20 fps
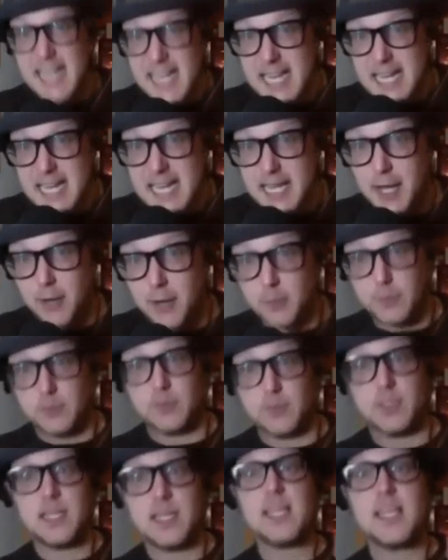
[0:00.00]

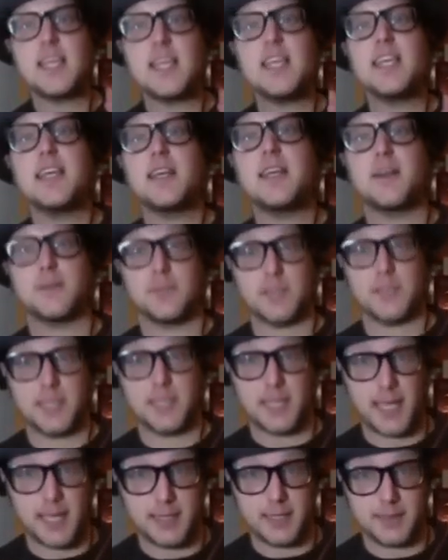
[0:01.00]
egos
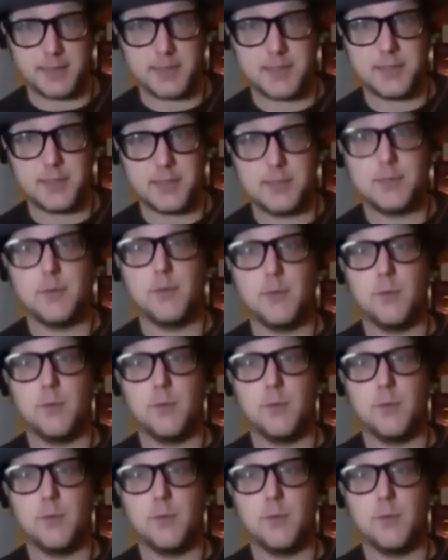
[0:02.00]
against